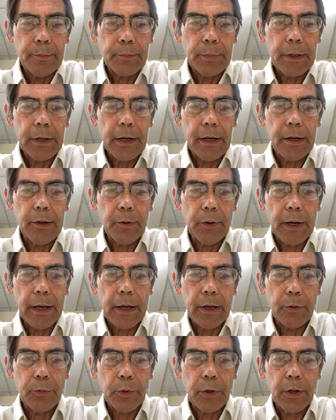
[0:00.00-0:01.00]
But
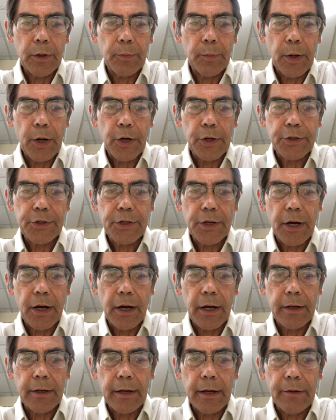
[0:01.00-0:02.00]
anyway, we'll march
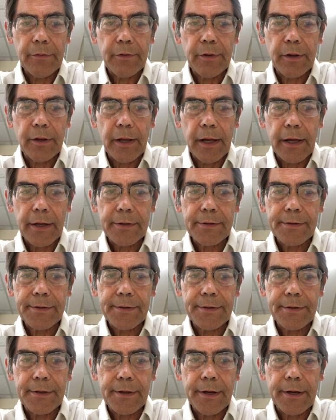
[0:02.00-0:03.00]
on
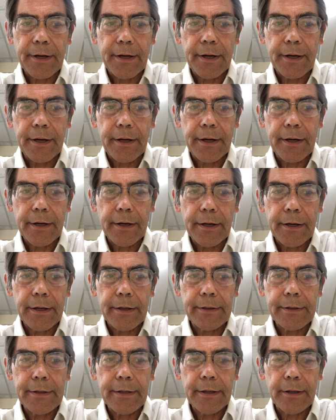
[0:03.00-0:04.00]
nevertheless uh,
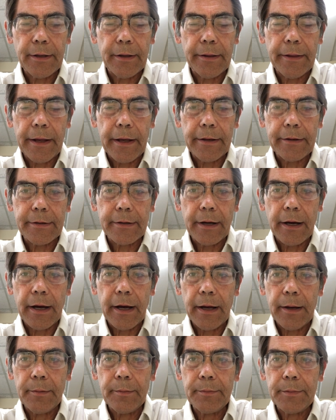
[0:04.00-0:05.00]
until that
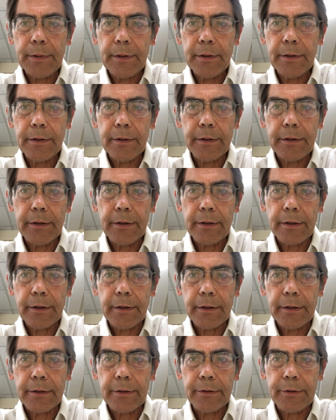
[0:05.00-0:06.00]
time,
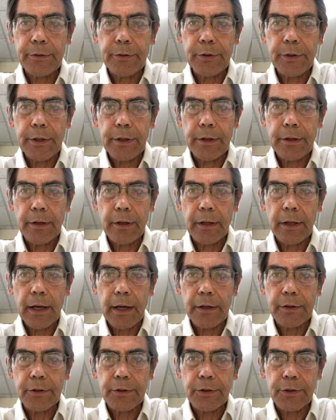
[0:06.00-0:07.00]
uh, doing the
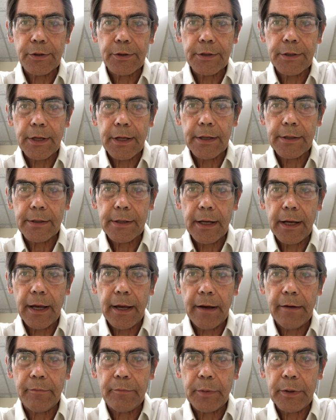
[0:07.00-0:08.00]
lectures as I
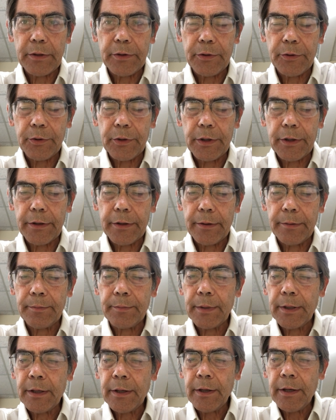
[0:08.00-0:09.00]
have been doing them.